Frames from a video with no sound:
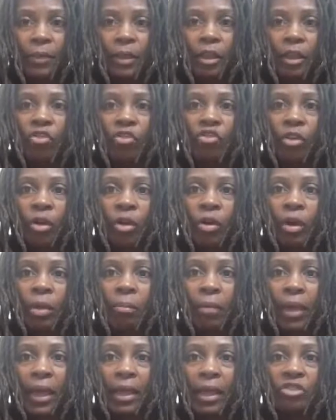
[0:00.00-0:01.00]
So
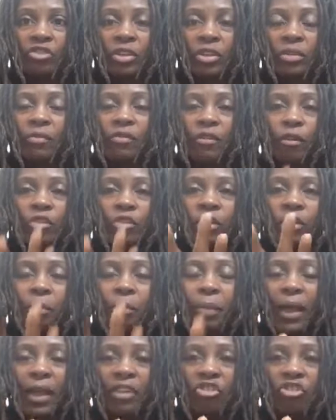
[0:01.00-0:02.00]
imagine, folks can
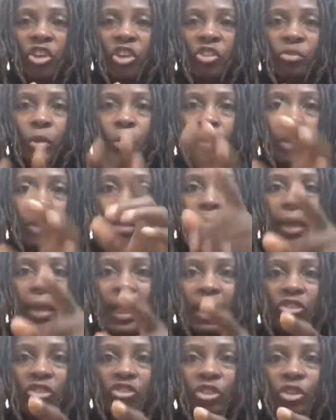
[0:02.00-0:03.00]
pass judgment, but
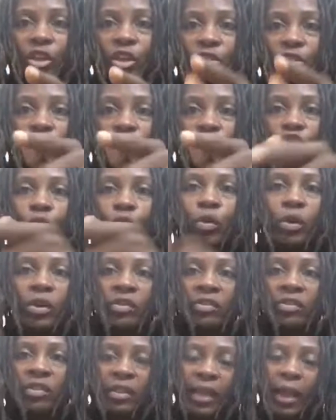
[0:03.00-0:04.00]
imagine the daughters
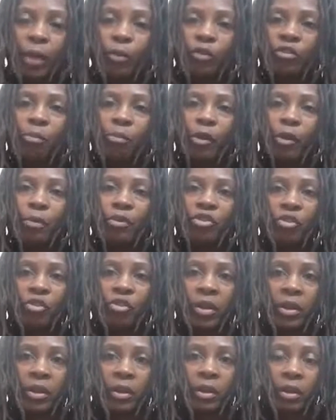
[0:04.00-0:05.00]
that was
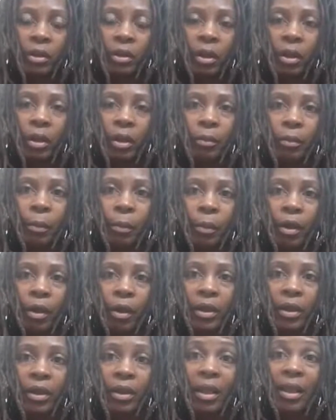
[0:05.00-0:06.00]
perpetrated upon.
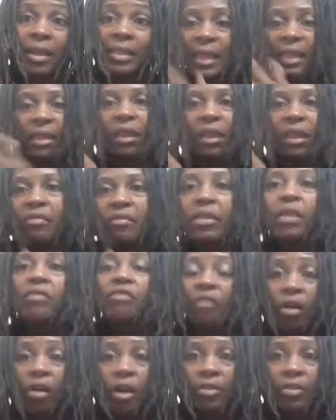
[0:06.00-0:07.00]
They loved their
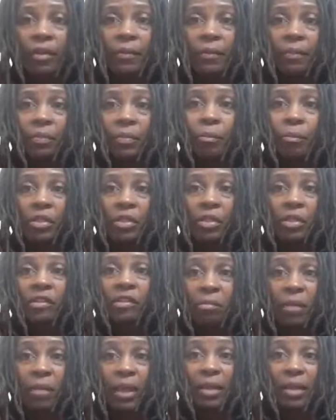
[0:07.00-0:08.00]
father. But this
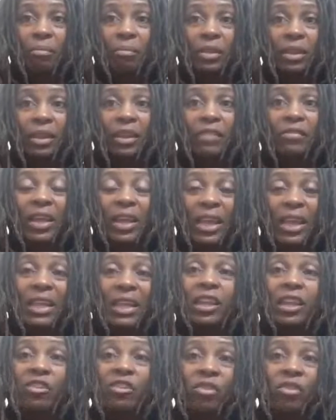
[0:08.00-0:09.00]
man believed that he
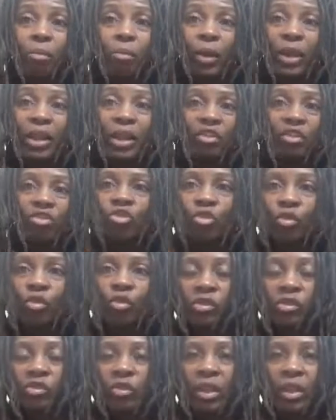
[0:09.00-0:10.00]
needed to break his
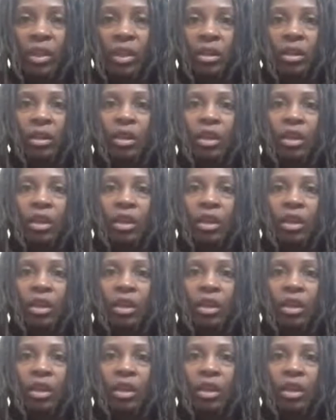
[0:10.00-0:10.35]
daughters in.